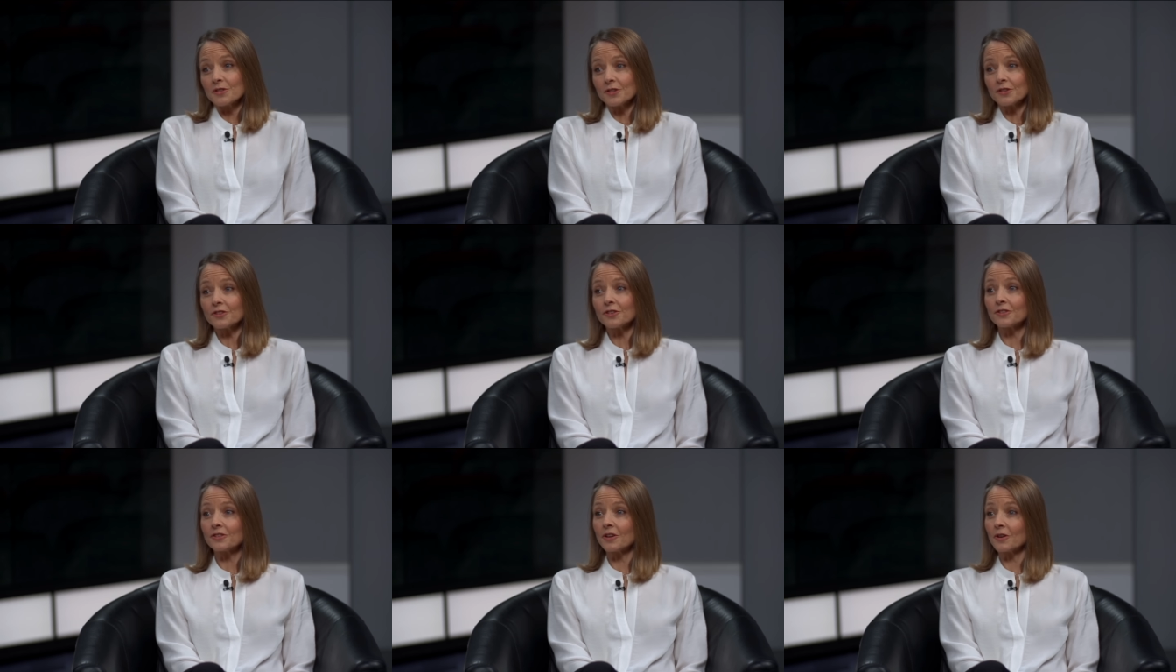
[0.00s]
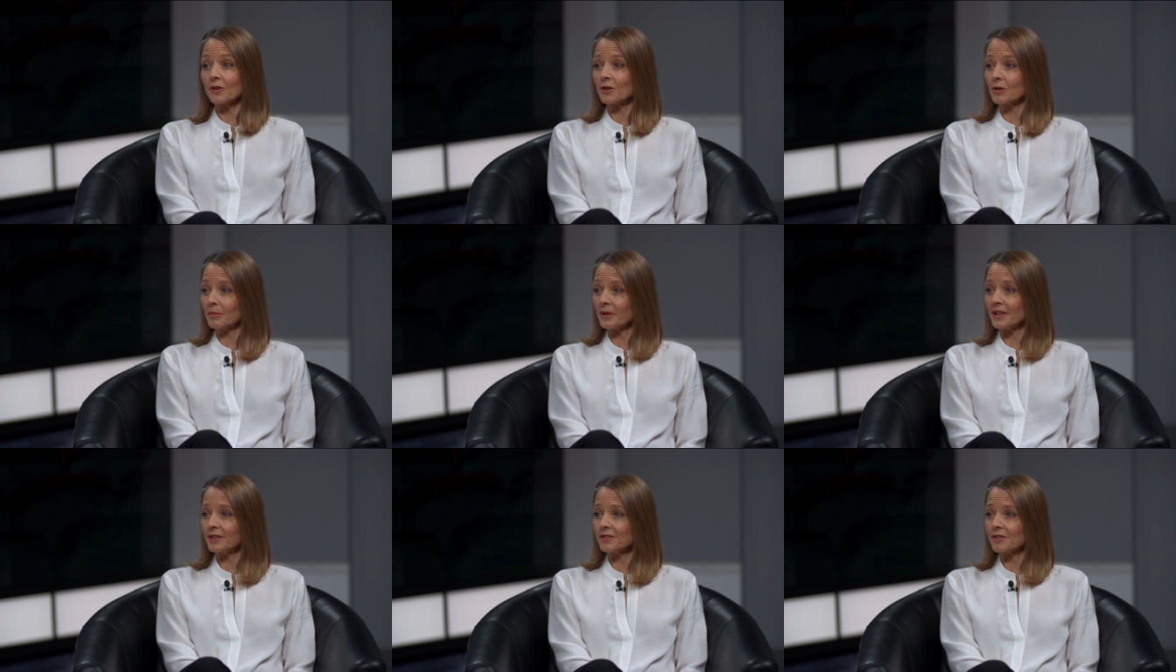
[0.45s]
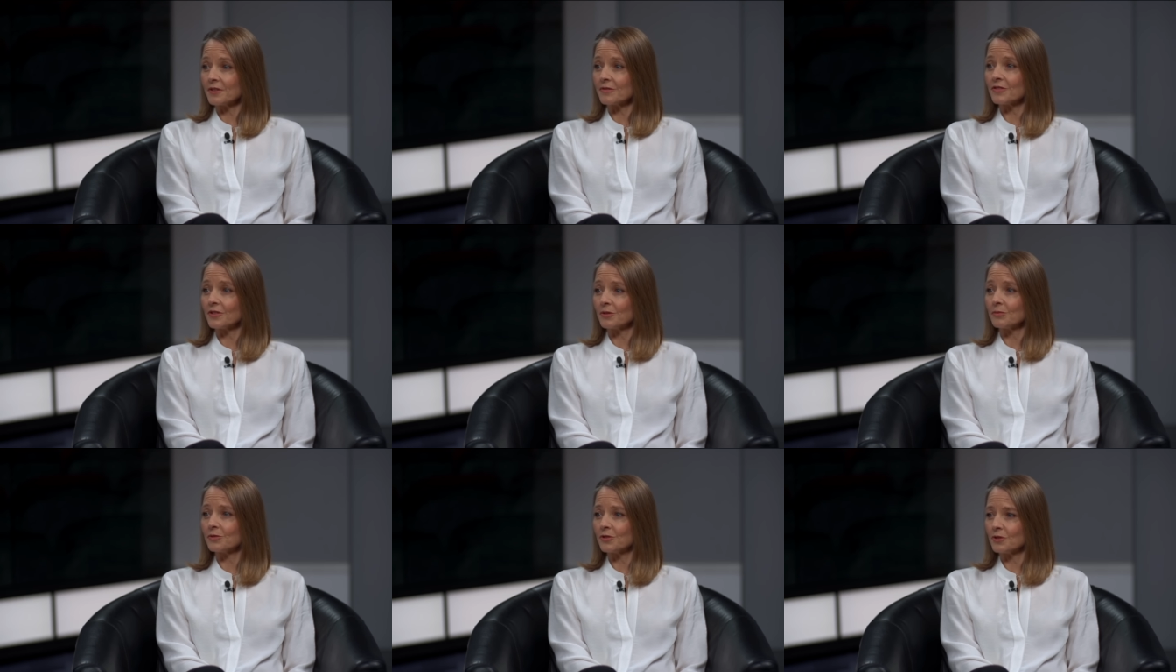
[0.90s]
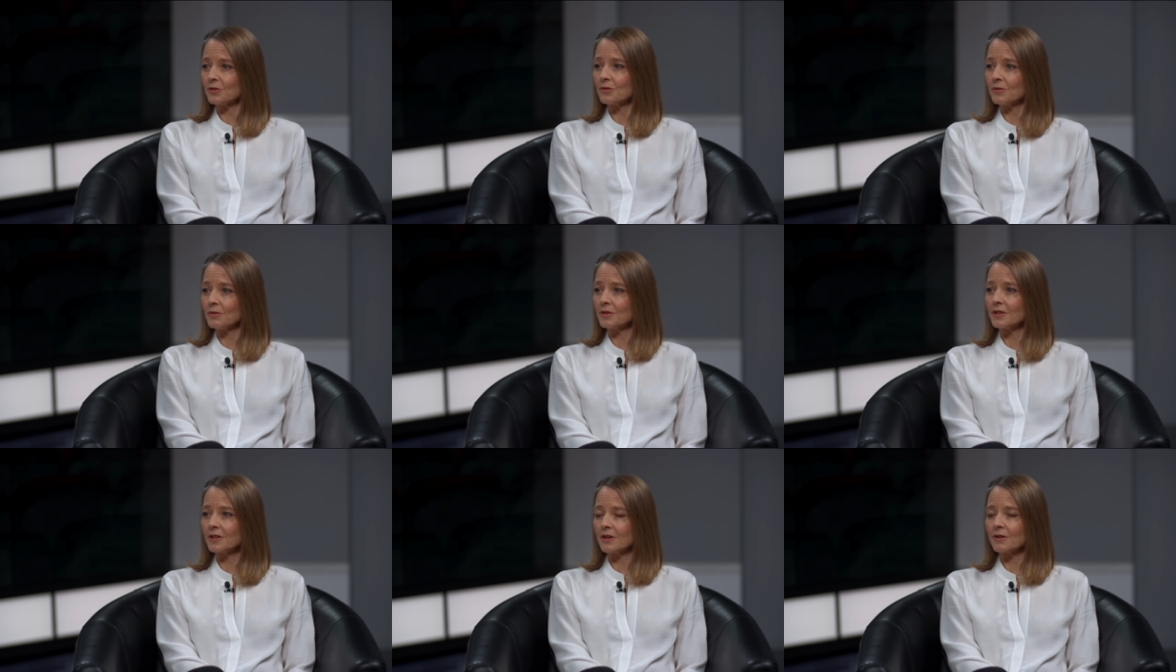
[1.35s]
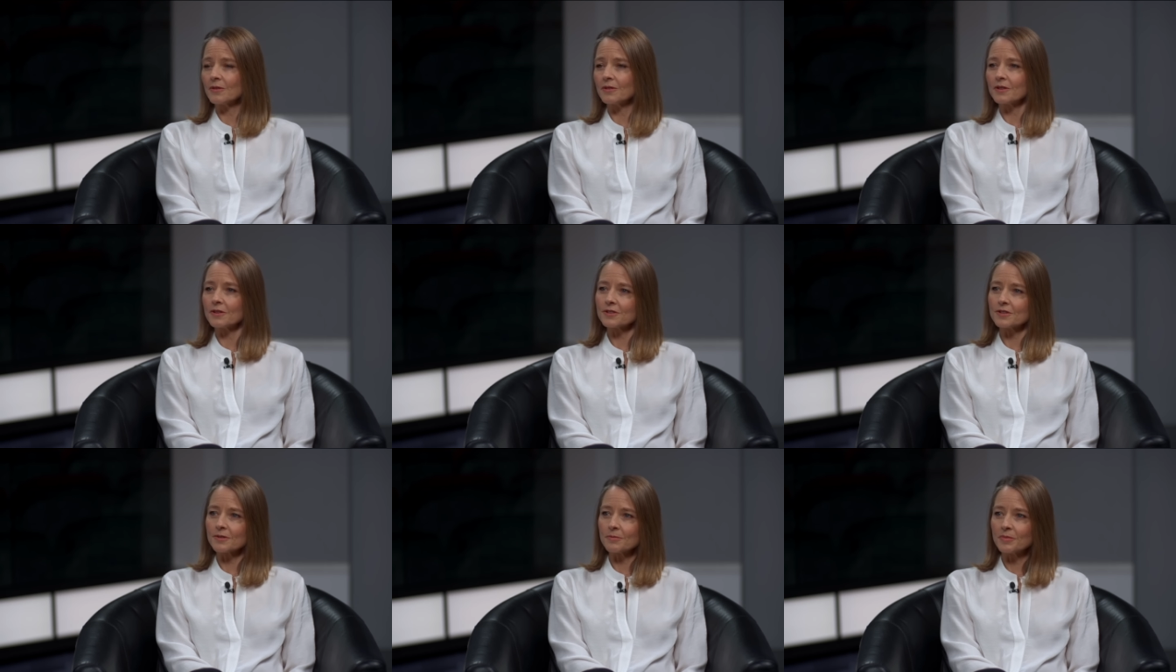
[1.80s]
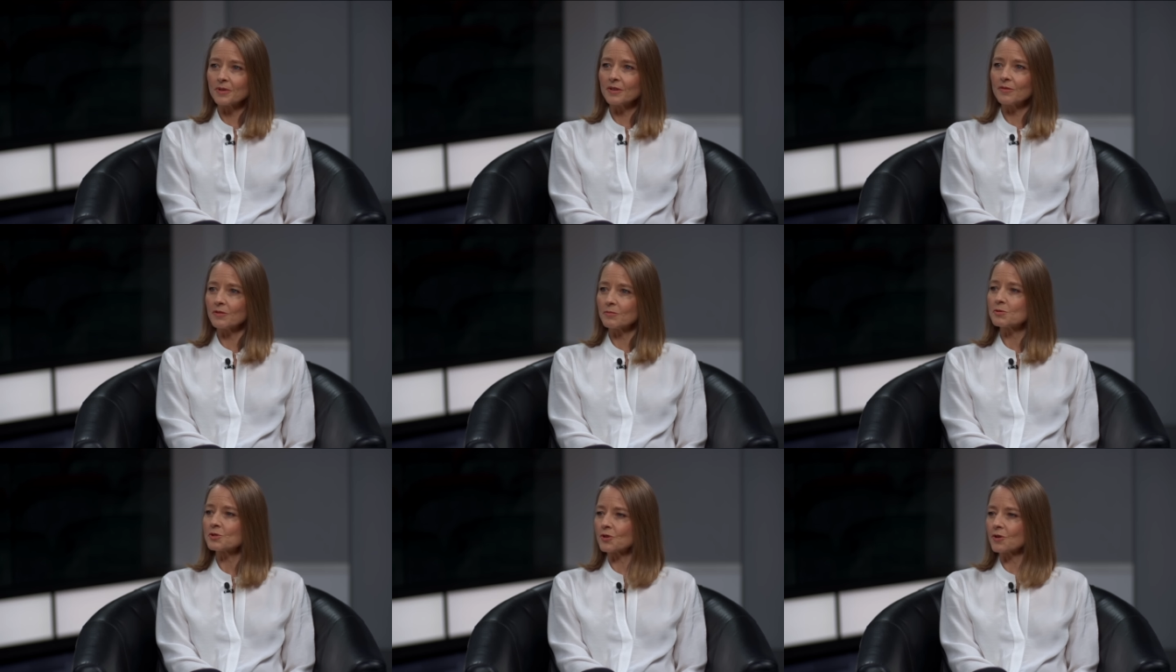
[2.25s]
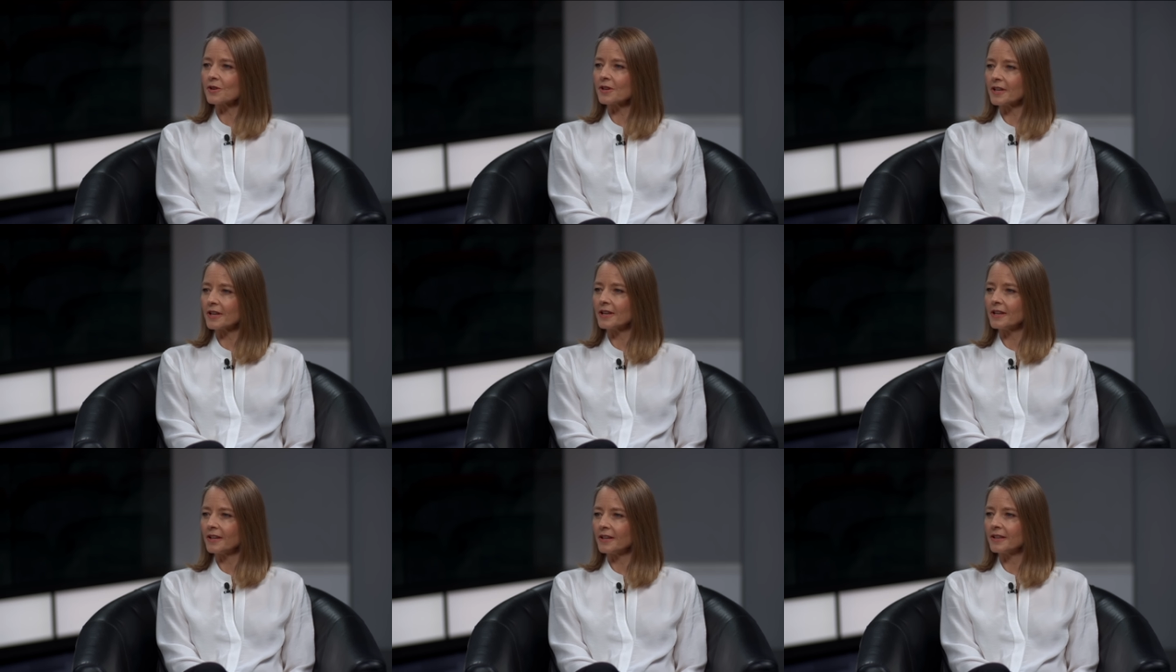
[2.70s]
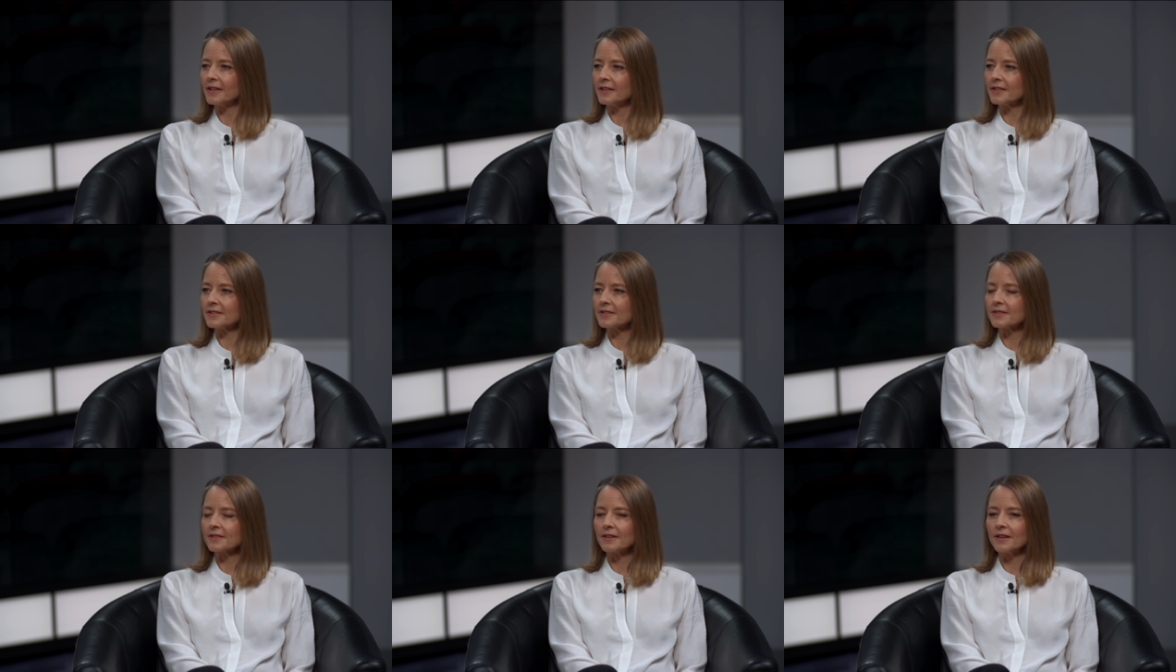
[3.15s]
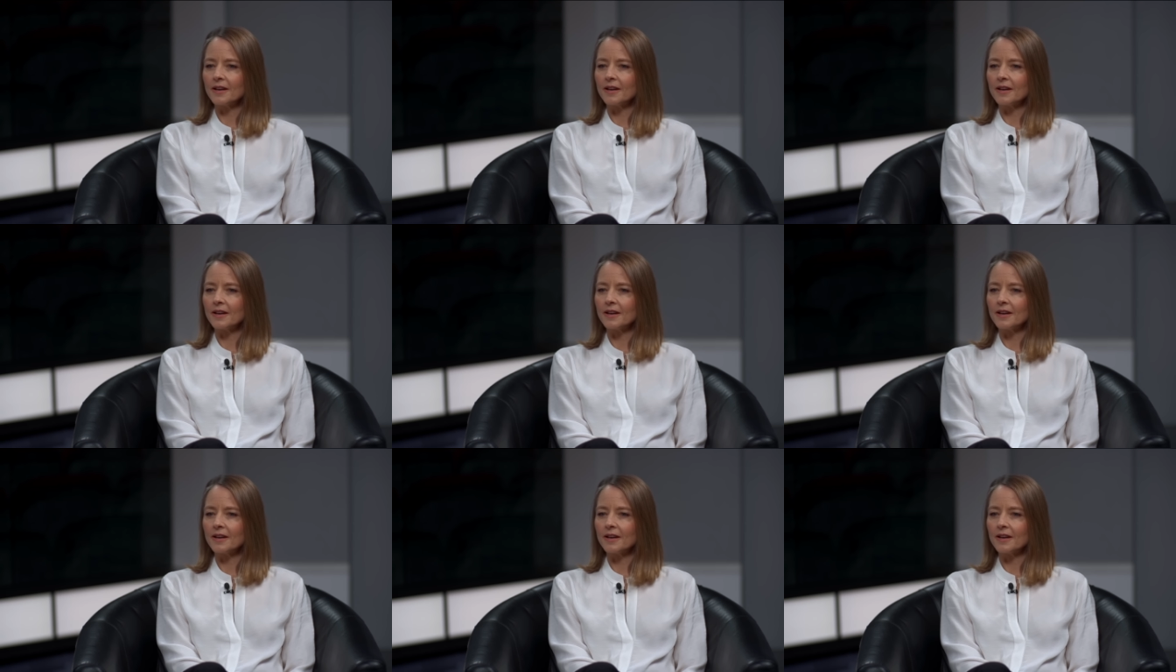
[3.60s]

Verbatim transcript: is a satirical bend to the film, too. Yeah. You know, there's a bit of absurdity in it.